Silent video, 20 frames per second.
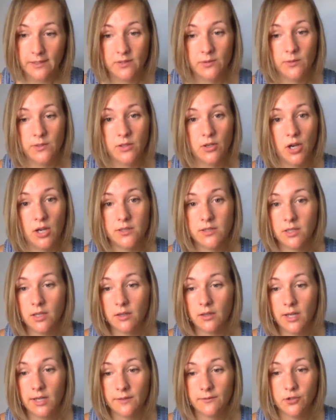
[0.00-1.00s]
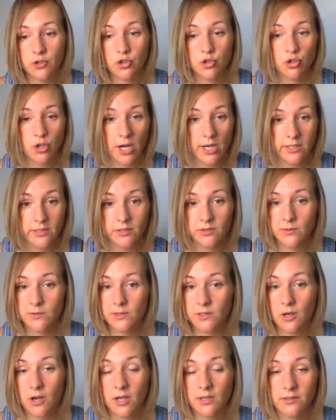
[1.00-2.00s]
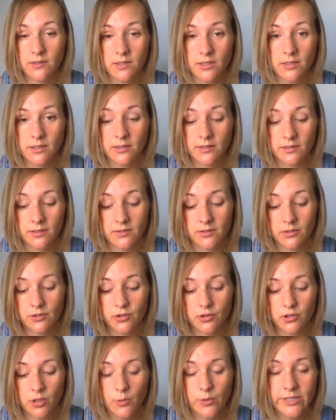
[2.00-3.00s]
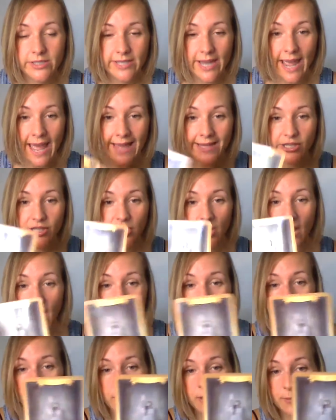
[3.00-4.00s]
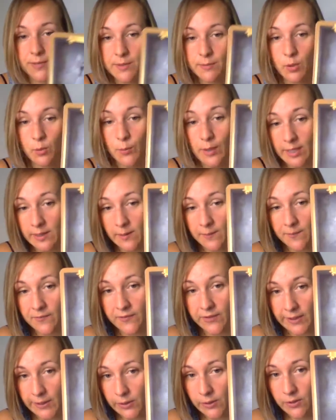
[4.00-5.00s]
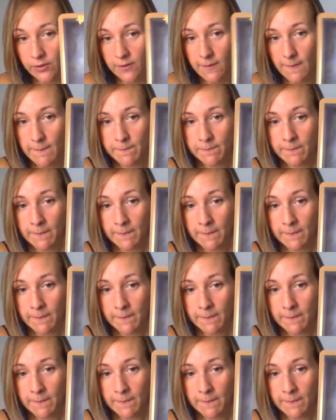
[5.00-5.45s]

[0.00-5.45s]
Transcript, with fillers: That's what's causing a lot of stress. That's what's causing, is because they're so attached to how other people make them feel,